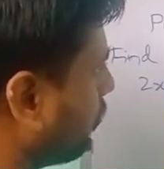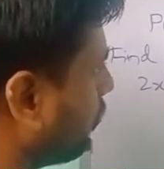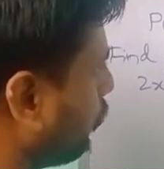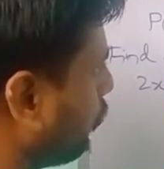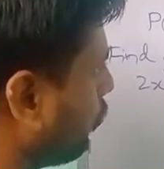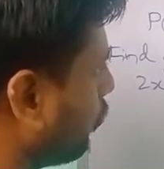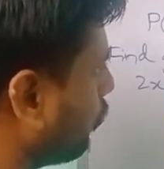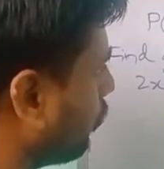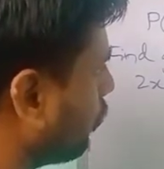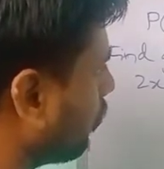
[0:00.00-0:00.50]

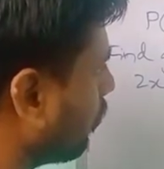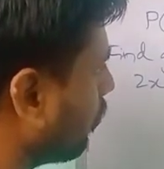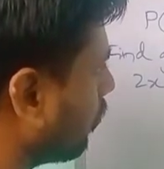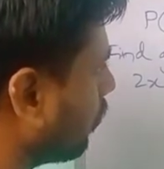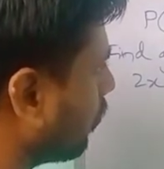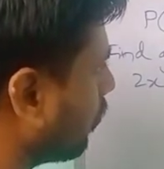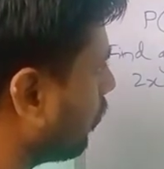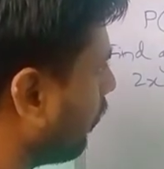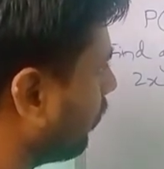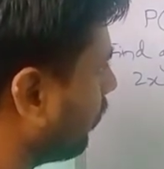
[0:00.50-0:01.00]
root 2
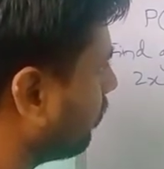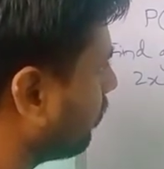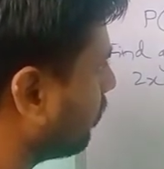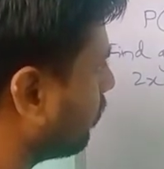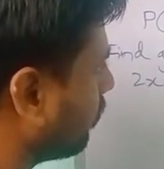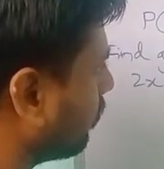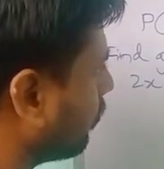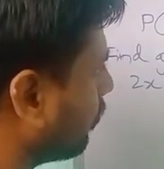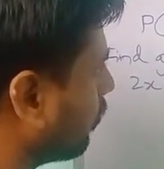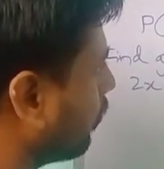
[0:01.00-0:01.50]

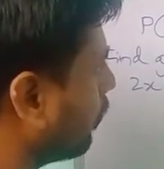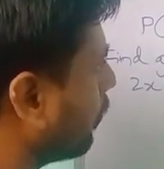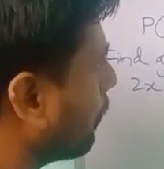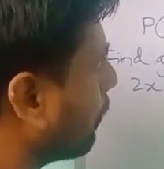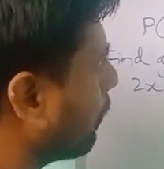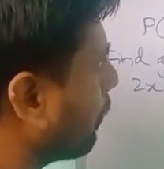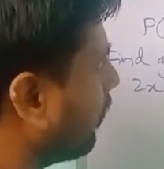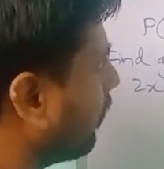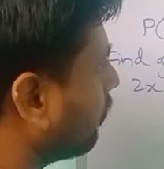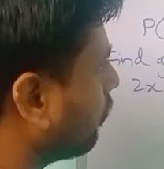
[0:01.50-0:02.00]
x
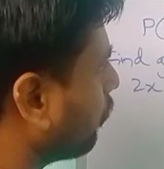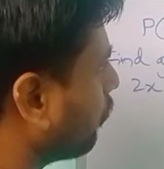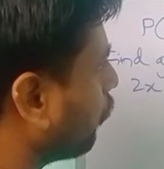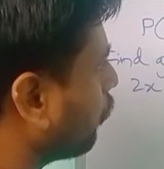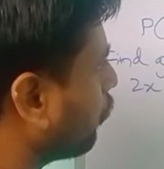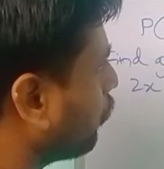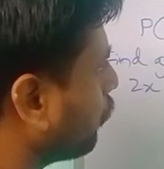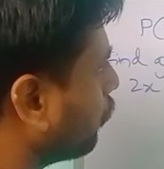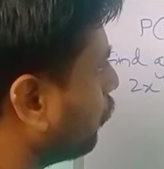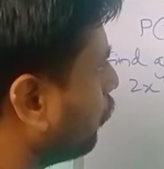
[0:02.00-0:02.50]
plus
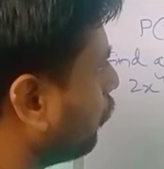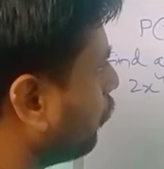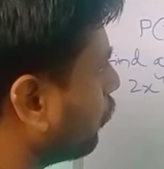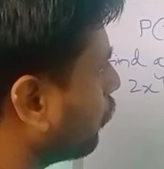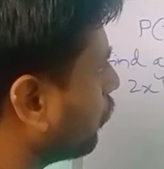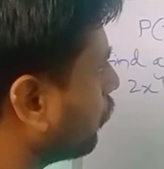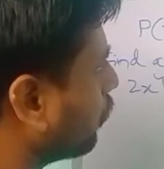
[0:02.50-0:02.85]
root 2